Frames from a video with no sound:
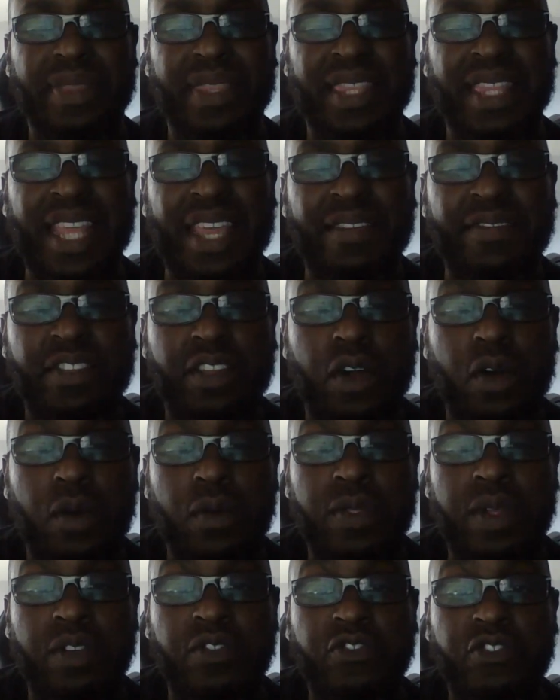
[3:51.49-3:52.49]
they've
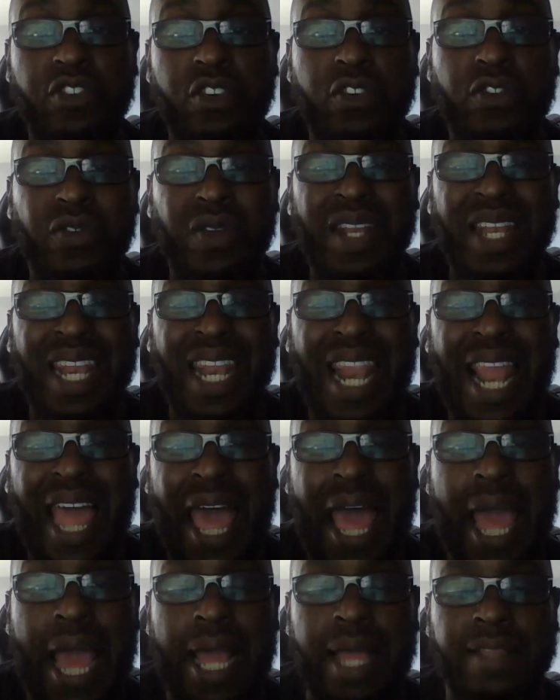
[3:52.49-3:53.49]
told their children
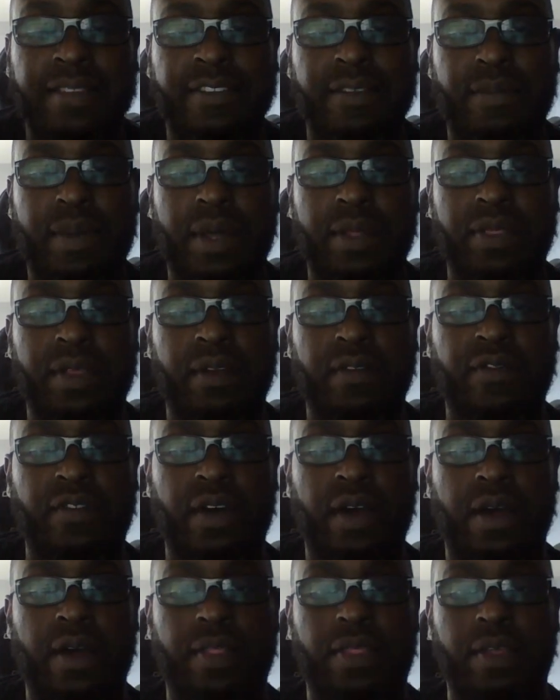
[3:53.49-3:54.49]
lies about their
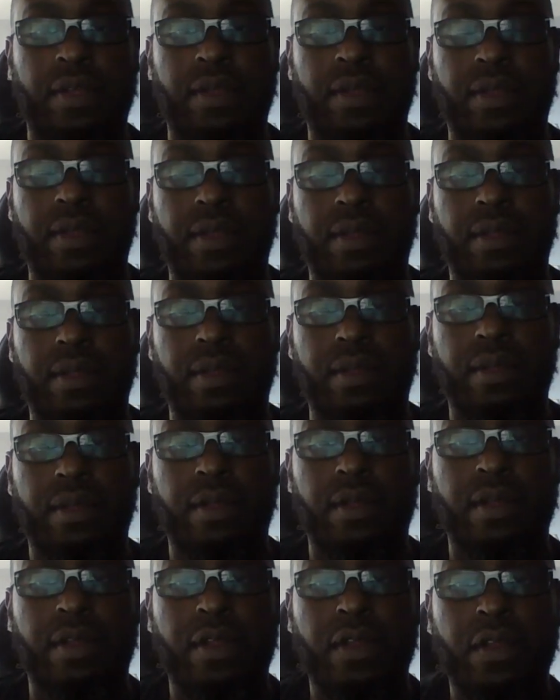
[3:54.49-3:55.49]
father.
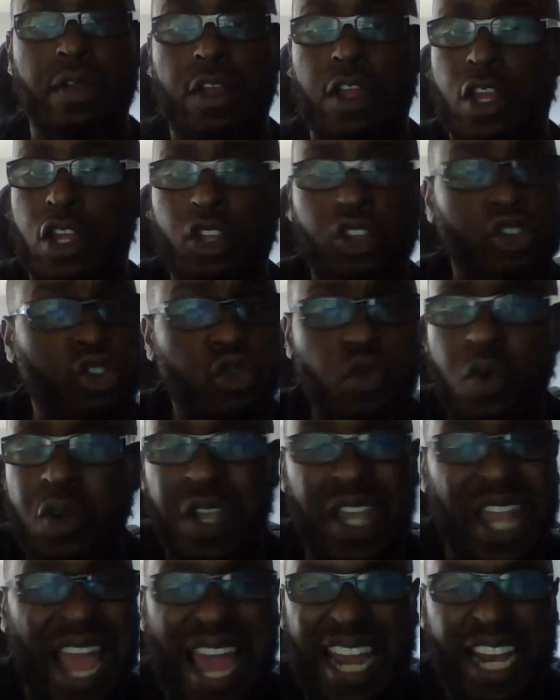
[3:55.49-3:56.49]
You are
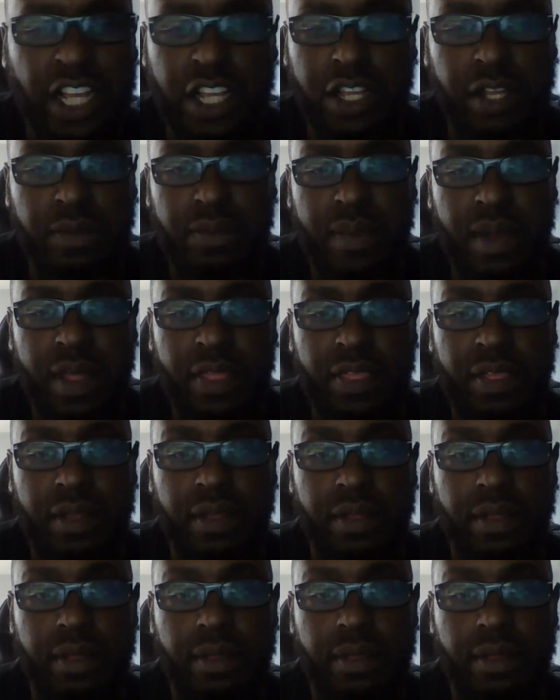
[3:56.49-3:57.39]
not a good mother.